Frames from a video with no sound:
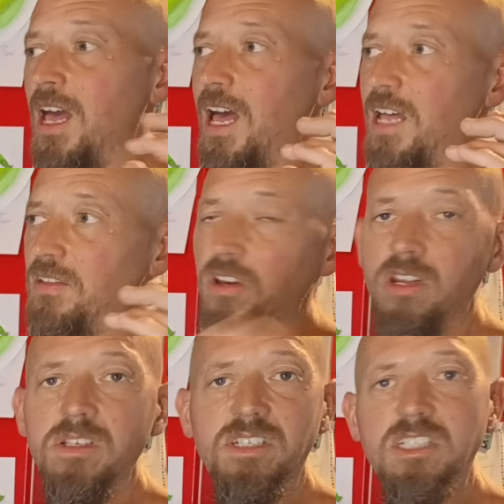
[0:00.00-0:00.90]
and I can
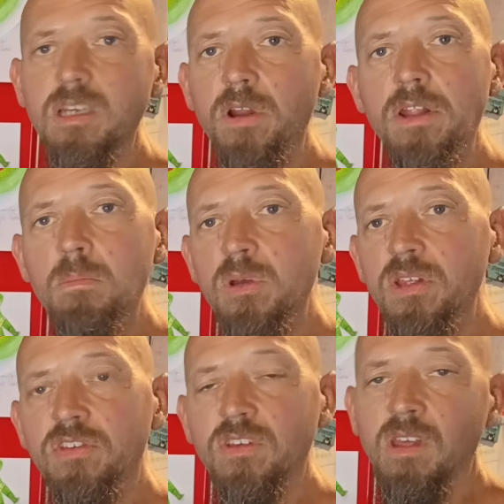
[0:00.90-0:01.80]
only see some of the
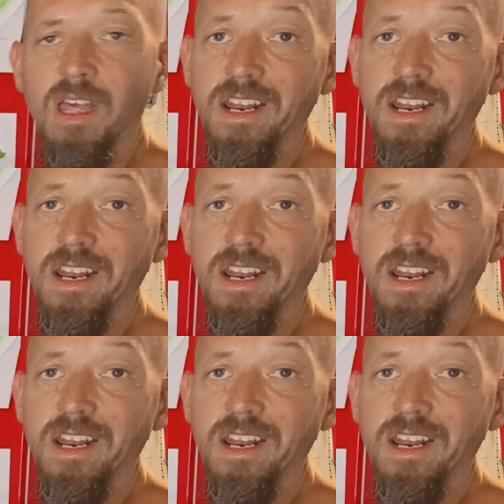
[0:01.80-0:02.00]
numbers.